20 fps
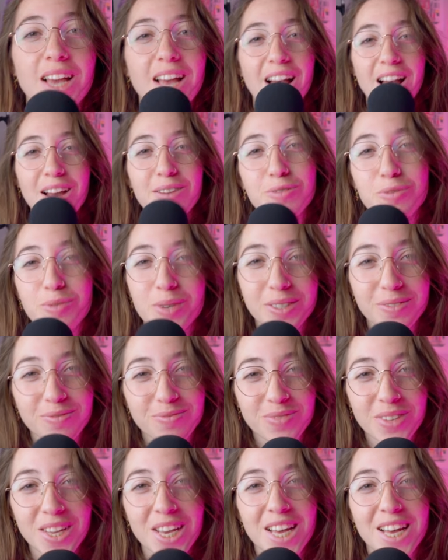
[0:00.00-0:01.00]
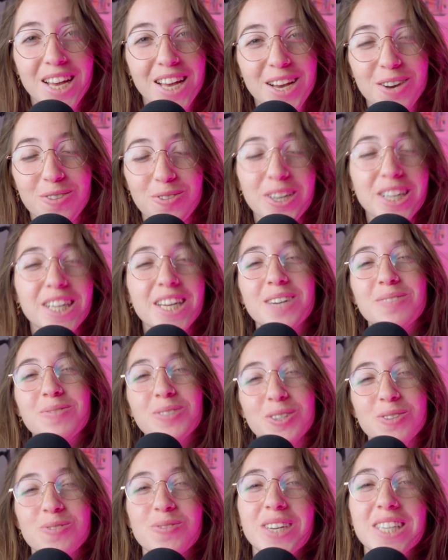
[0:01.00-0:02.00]
Hi everyone, welcome
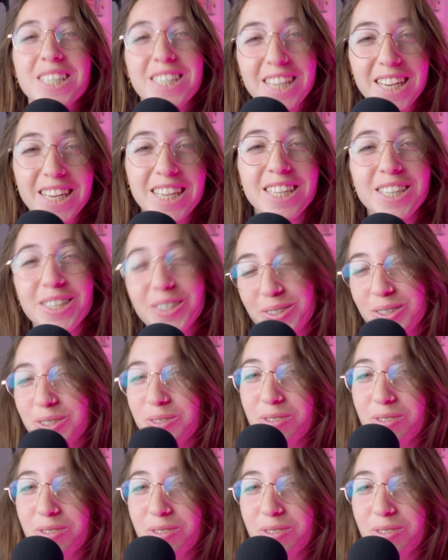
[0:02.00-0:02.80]
to my second YouTube